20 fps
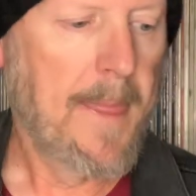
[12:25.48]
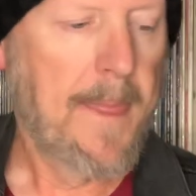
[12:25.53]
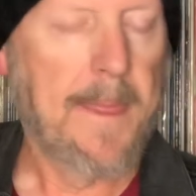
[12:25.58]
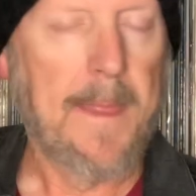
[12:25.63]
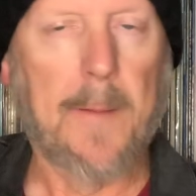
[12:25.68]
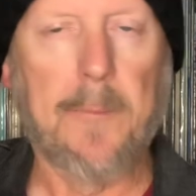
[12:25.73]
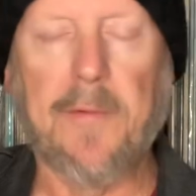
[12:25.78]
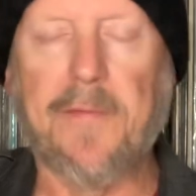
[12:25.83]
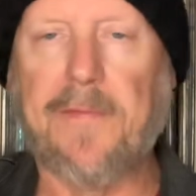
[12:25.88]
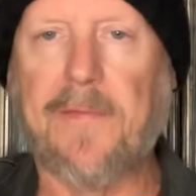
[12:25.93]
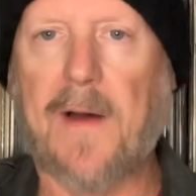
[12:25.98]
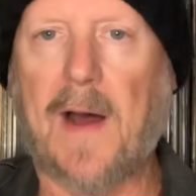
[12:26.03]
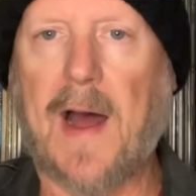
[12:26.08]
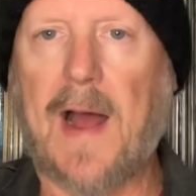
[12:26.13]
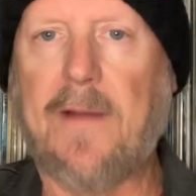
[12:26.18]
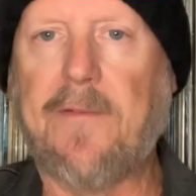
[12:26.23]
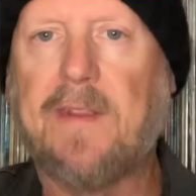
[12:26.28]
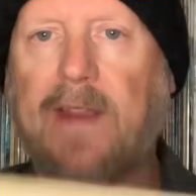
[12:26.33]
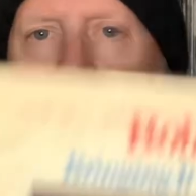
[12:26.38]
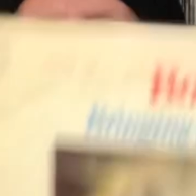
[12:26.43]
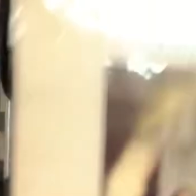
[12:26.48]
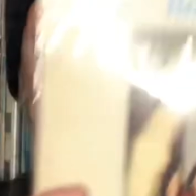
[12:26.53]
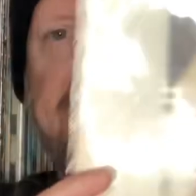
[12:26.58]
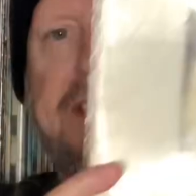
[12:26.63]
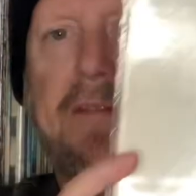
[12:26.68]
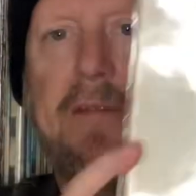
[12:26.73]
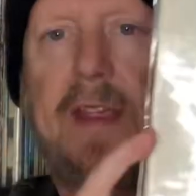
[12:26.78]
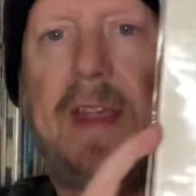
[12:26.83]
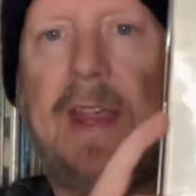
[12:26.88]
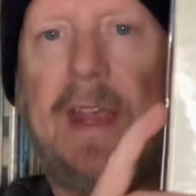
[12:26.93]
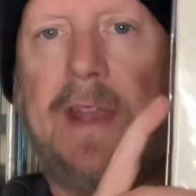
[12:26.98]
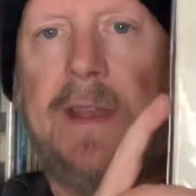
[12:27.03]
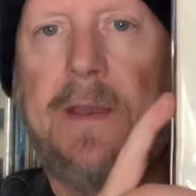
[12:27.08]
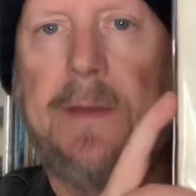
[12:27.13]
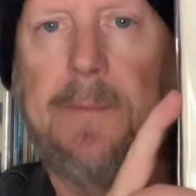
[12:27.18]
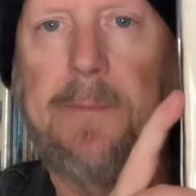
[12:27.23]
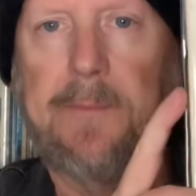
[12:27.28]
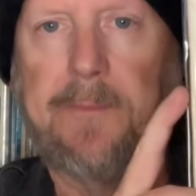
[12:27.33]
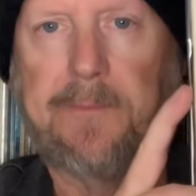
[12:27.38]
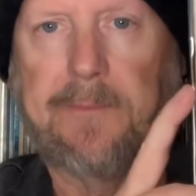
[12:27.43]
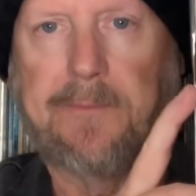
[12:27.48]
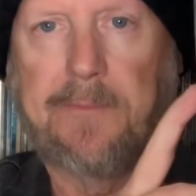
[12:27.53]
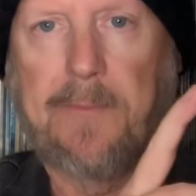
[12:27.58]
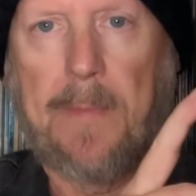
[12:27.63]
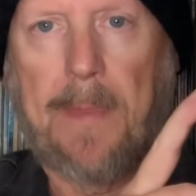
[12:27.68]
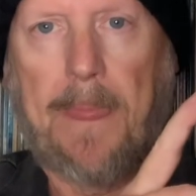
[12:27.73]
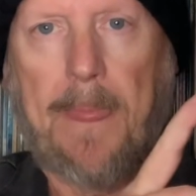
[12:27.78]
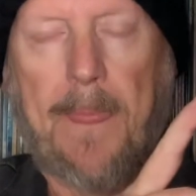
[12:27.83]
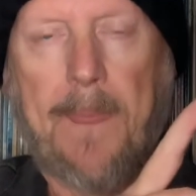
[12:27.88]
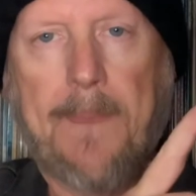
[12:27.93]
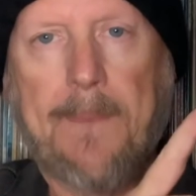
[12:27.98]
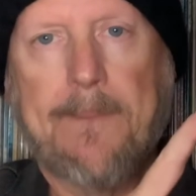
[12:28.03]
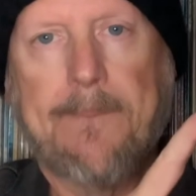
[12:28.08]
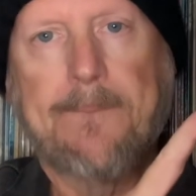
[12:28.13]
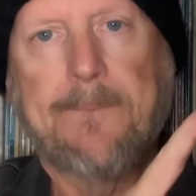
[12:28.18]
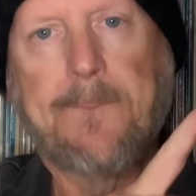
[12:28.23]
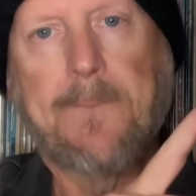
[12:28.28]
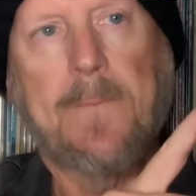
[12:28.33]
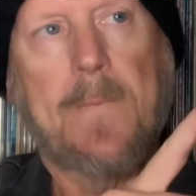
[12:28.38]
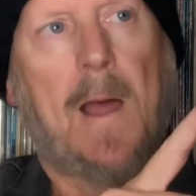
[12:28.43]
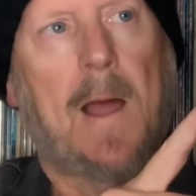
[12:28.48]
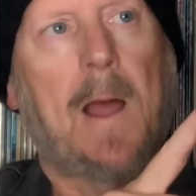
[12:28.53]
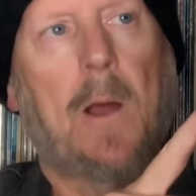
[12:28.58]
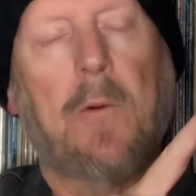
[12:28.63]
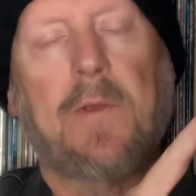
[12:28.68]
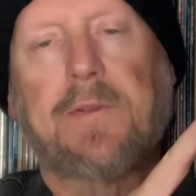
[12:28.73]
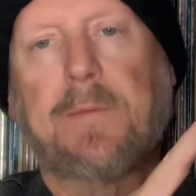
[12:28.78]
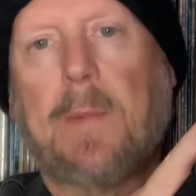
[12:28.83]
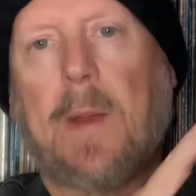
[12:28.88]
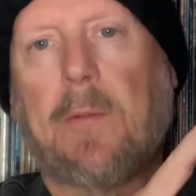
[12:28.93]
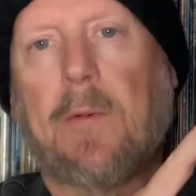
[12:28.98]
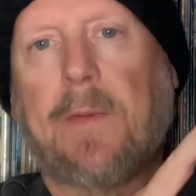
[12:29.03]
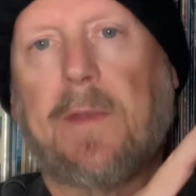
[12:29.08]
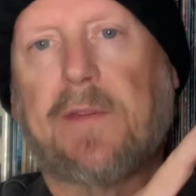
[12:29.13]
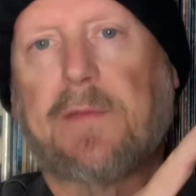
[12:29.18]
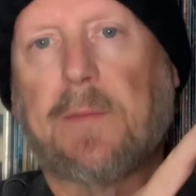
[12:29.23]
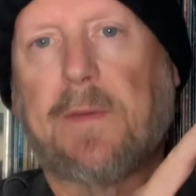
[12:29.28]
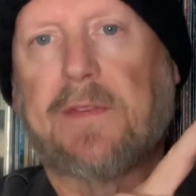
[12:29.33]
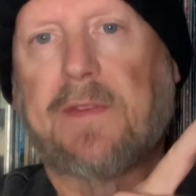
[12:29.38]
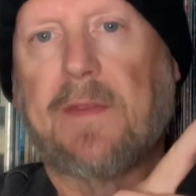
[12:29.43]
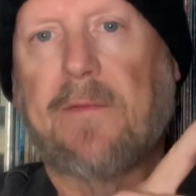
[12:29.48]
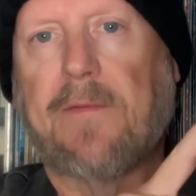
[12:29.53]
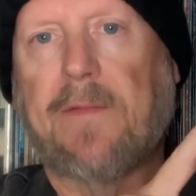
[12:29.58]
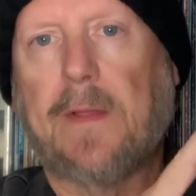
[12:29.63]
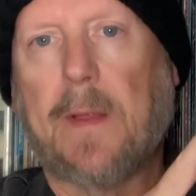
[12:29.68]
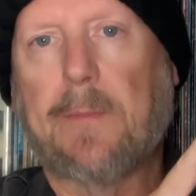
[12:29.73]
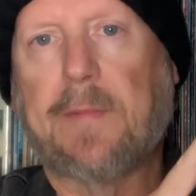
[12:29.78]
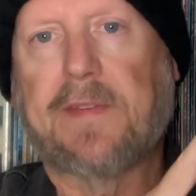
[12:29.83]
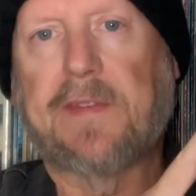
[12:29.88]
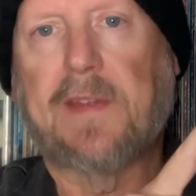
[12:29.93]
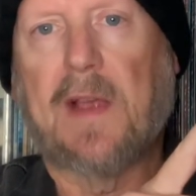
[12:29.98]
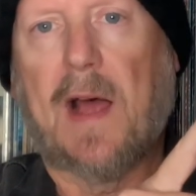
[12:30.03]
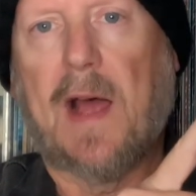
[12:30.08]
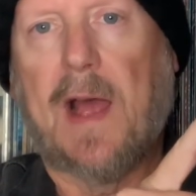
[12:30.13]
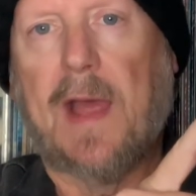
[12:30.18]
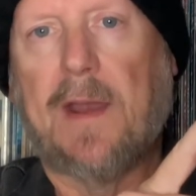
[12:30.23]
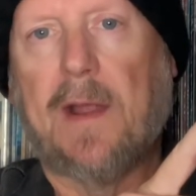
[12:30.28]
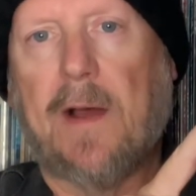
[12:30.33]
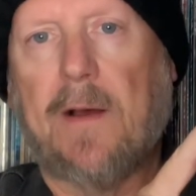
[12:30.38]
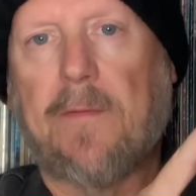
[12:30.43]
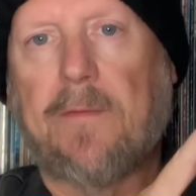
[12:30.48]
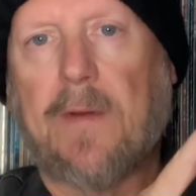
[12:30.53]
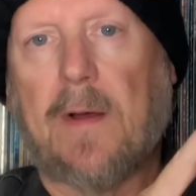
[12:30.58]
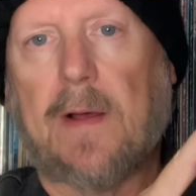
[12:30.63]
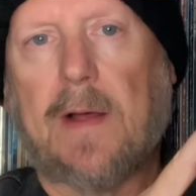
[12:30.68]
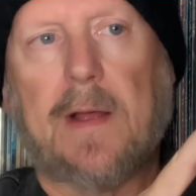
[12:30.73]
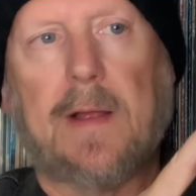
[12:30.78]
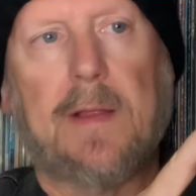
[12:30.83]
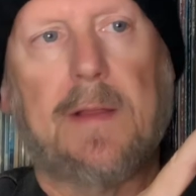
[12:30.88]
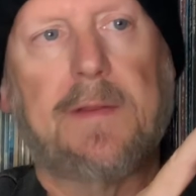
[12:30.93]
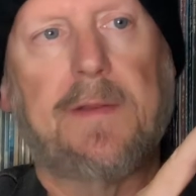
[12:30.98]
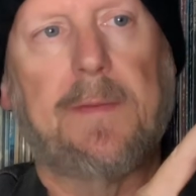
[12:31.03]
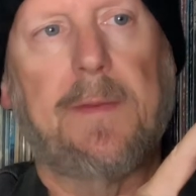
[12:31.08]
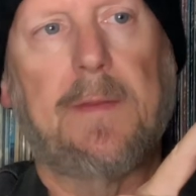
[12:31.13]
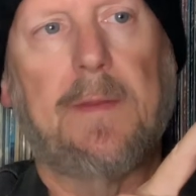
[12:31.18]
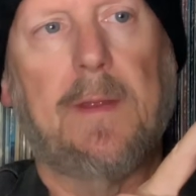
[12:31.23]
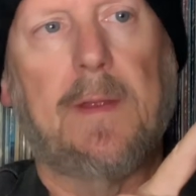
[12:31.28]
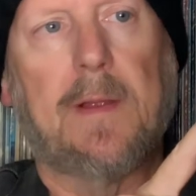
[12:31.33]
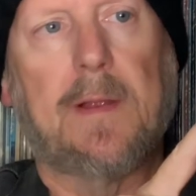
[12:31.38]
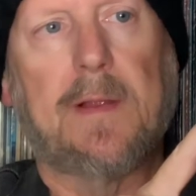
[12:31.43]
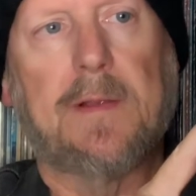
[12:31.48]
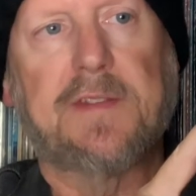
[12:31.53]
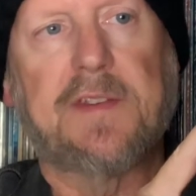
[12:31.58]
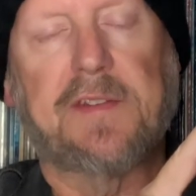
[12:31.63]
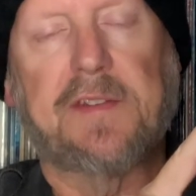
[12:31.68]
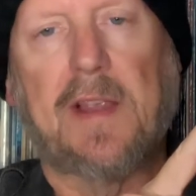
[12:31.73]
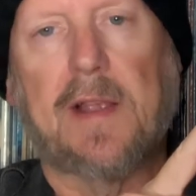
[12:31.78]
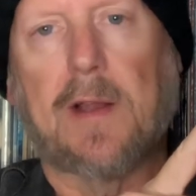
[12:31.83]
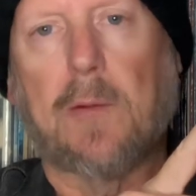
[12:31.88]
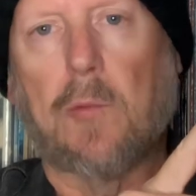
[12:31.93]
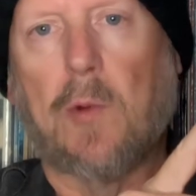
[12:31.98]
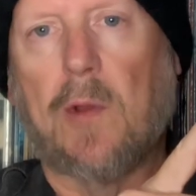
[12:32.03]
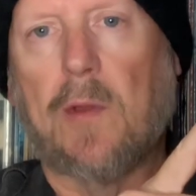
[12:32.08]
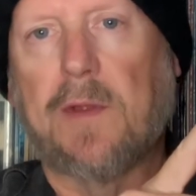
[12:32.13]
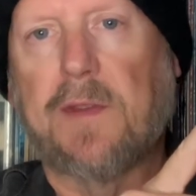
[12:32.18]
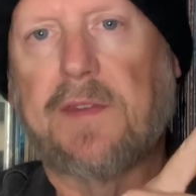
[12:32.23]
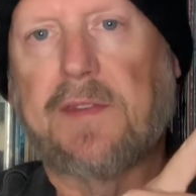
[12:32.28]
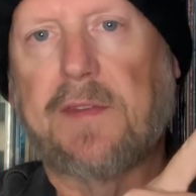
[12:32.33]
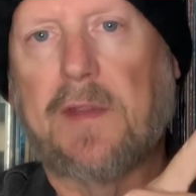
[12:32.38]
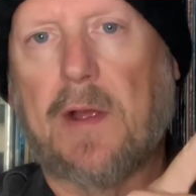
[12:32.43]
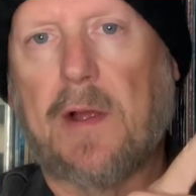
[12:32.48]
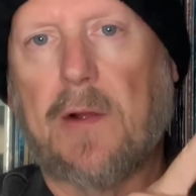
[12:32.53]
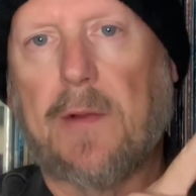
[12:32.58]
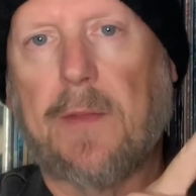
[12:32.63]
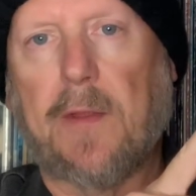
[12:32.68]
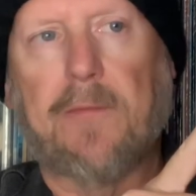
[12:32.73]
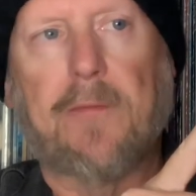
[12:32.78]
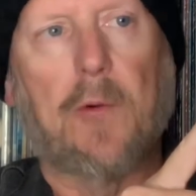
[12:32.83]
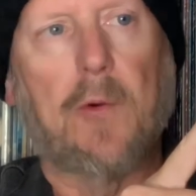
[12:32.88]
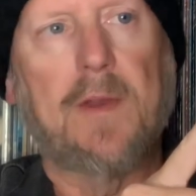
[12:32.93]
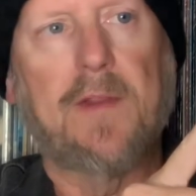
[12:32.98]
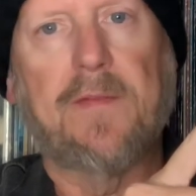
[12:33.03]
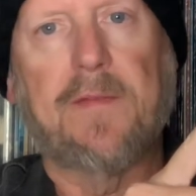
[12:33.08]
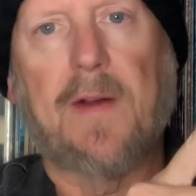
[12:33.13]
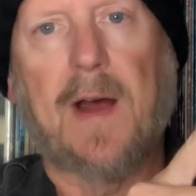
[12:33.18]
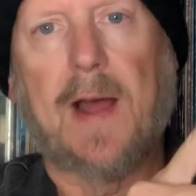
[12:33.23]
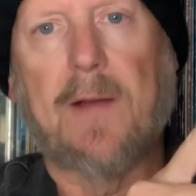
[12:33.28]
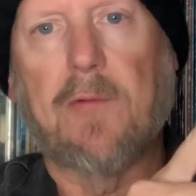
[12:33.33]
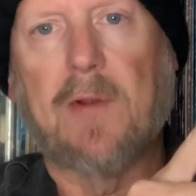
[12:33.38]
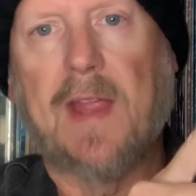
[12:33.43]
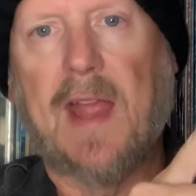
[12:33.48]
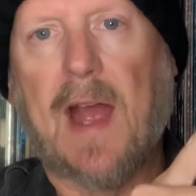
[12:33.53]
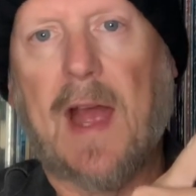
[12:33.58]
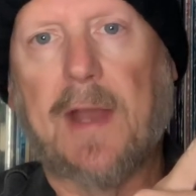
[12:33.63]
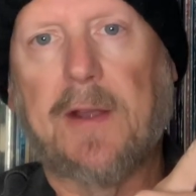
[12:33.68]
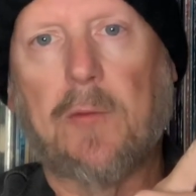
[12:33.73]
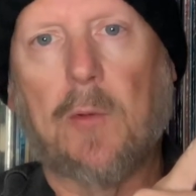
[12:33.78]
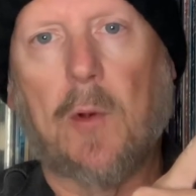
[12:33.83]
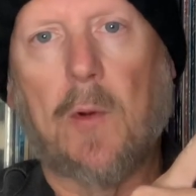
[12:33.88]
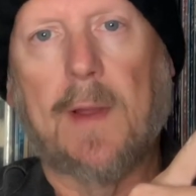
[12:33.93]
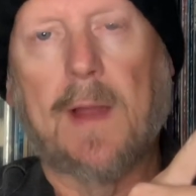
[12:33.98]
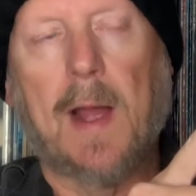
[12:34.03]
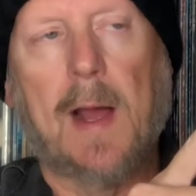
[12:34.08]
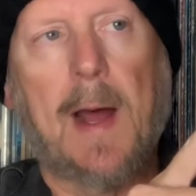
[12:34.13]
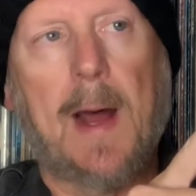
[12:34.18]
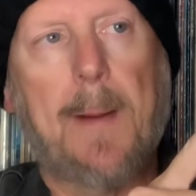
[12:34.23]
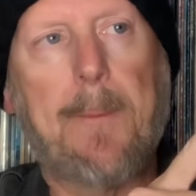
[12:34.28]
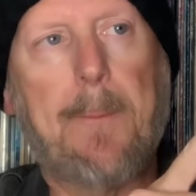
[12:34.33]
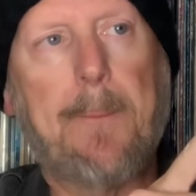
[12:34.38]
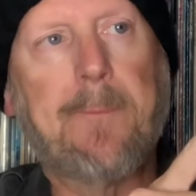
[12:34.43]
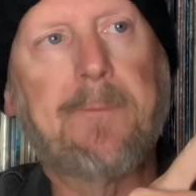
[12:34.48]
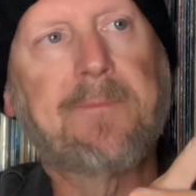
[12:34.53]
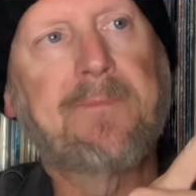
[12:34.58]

Number five, Gates of Eden. I always remember this was the flip side of uh, uh, just like a Rolling Stone, the 45 we had growing up.